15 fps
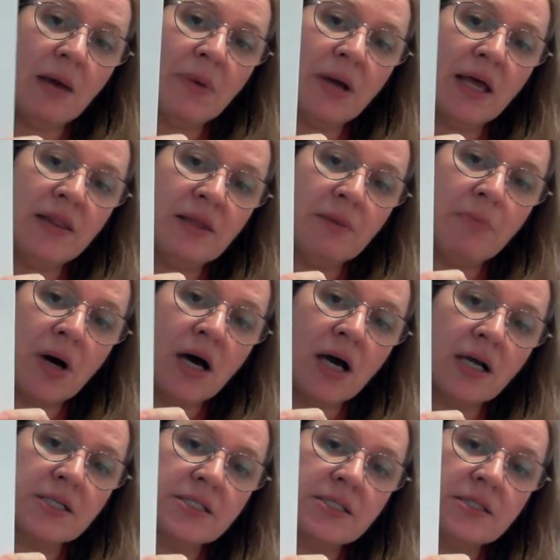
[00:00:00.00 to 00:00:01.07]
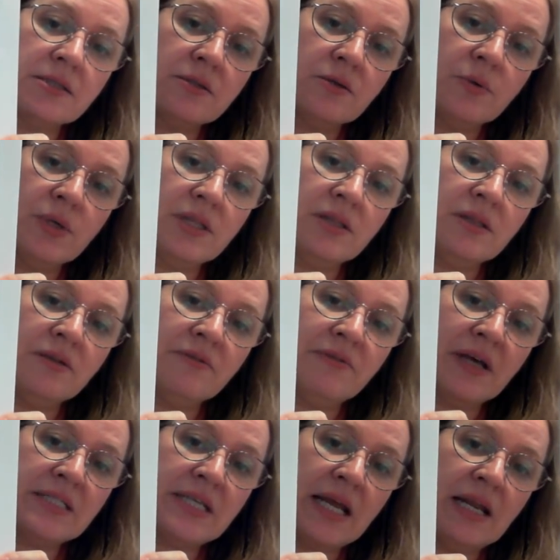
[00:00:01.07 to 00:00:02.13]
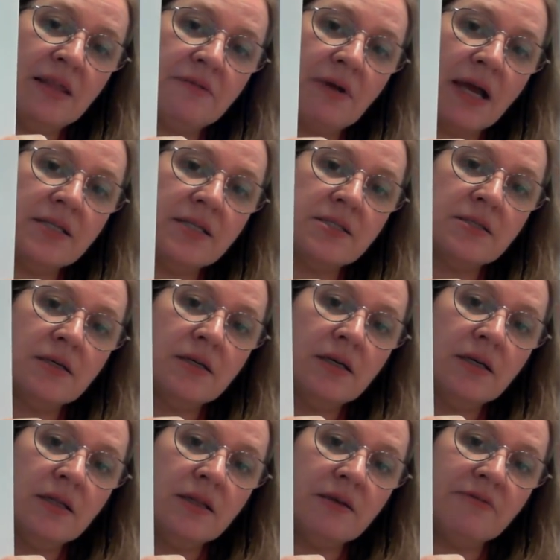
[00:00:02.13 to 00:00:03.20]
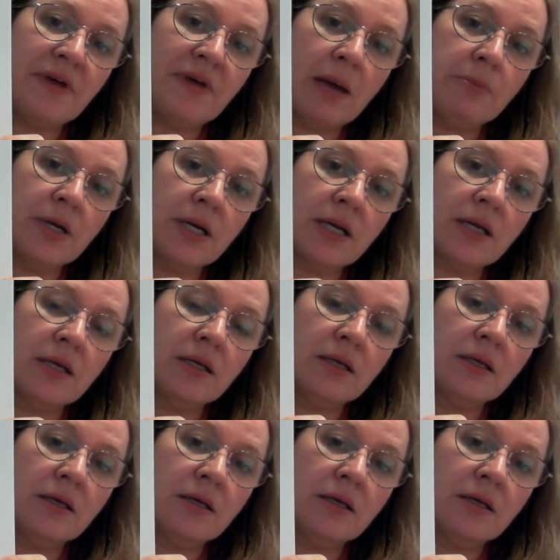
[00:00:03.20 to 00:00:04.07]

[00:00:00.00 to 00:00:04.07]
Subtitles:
up the box with the Valdani threads, the fabric,